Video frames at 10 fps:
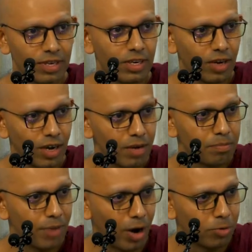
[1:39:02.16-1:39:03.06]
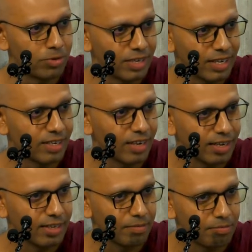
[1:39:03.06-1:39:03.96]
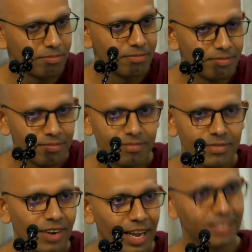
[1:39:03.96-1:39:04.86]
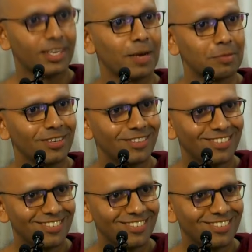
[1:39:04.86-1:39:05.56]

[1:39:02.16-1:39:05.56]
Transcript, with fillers: your heart pounding like a sledgehammer.